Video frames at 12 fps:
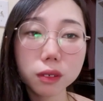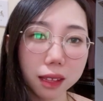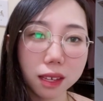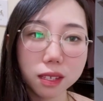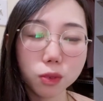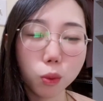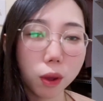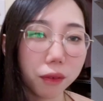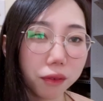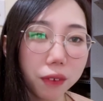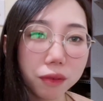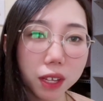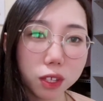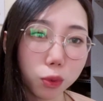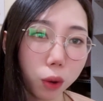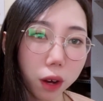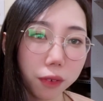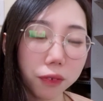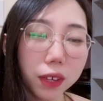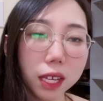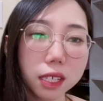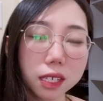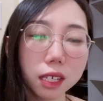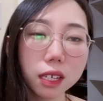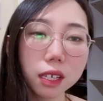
And it's 150 square feet.